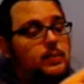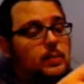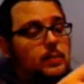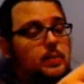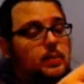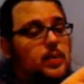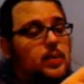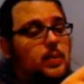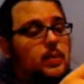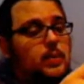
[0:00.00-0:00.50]

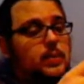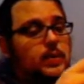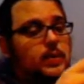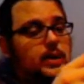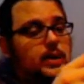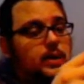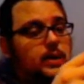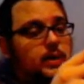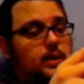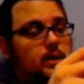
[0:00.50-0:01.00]
from
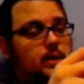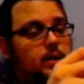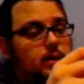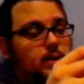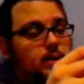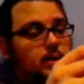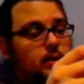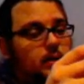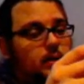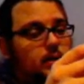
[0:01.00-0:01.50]
Torrid,
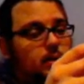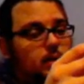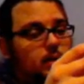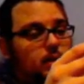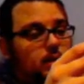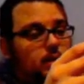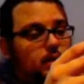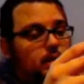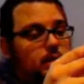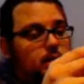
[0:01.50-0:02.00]

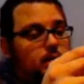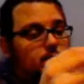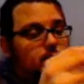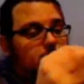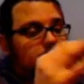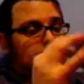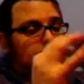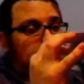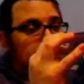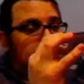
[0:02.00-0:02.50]
uh,
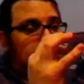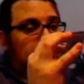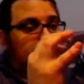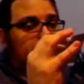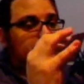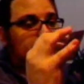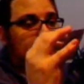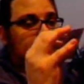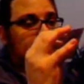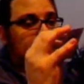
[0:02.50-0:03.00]
which my
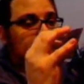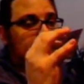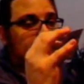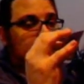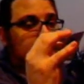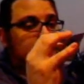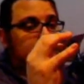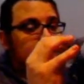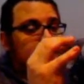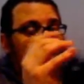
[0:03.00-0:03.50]
wife got
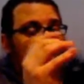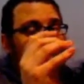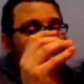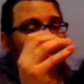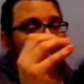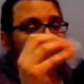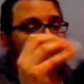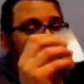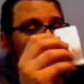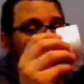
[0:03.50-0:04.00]
on
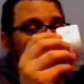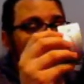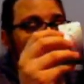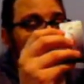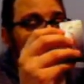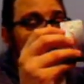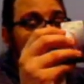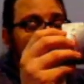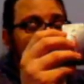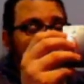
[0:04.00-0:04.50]
sale for
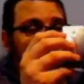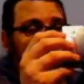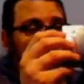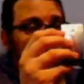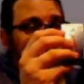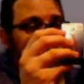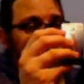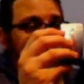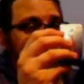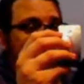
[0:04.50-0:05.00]

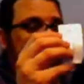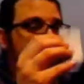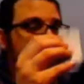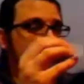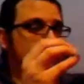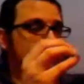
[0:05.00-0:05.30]
$3.